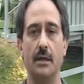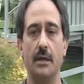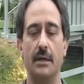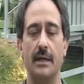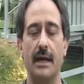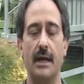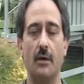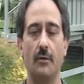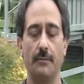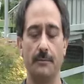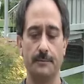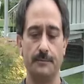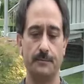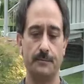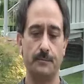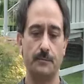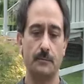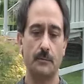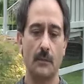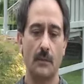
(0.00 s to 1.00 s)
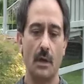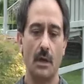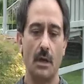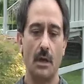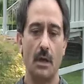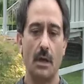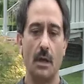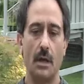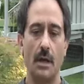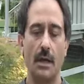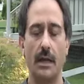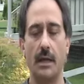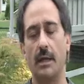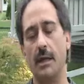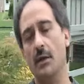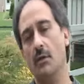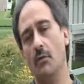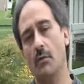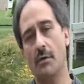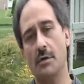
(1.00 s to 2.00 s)
Now,
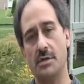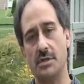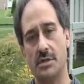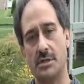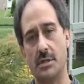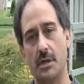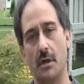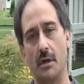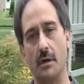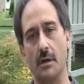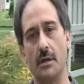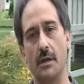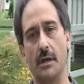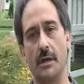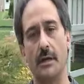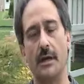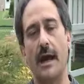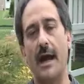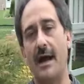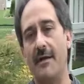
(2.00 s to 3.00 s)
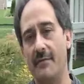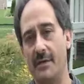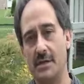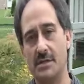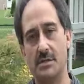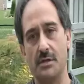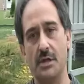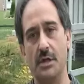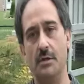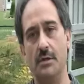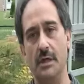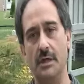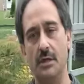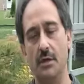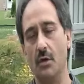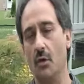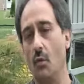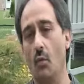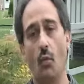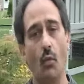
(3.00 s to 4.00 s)
in order to start, obviously you need to
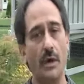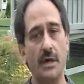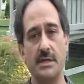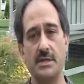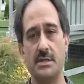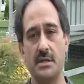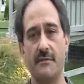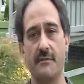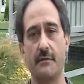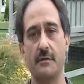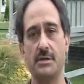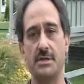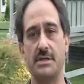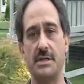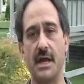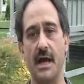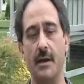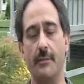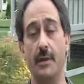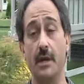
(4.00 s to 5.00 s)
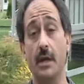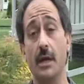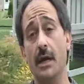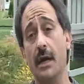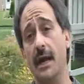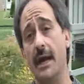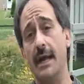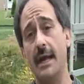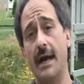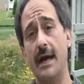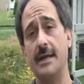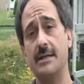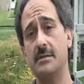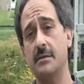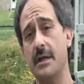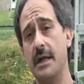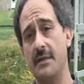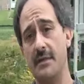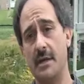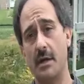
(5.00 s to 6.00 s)
know what is the first step. And
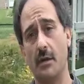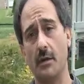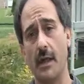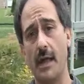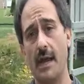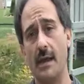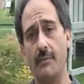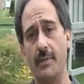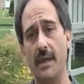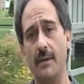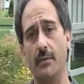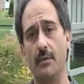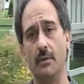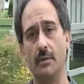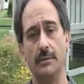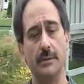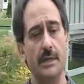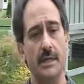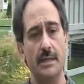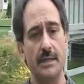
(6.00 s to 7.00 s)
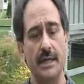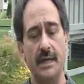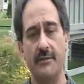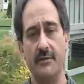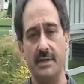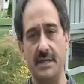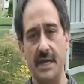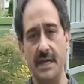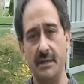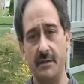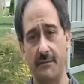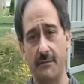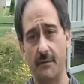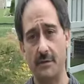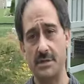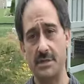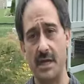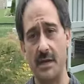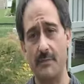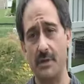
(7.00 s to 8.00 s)
honestly, I think a lot of people, they never take the
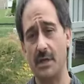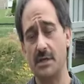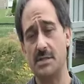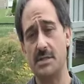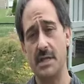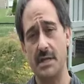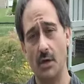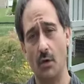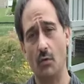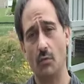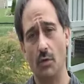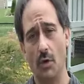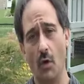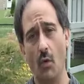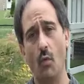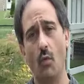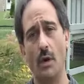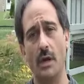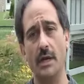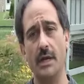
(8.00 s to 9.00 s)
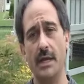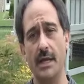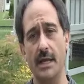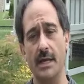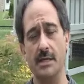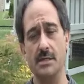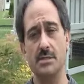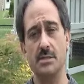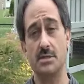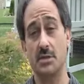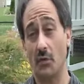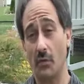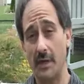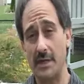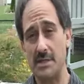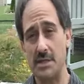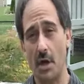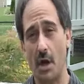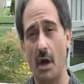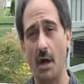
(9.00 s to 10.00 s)
first step because they don't know what it is. So
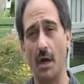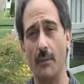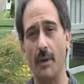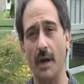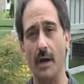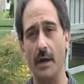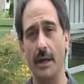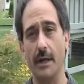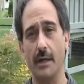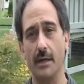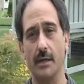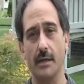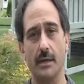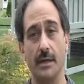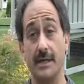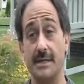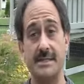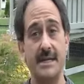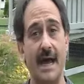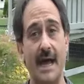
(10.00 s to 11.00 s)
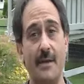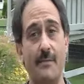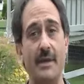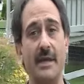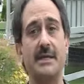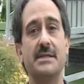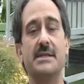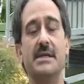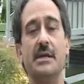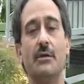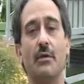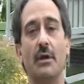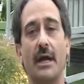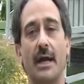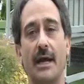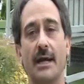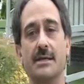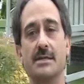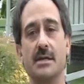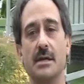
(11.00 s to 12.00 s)
let's talk about it. It's not a big secret,
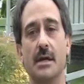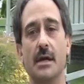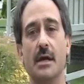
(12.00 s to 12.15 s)
guys.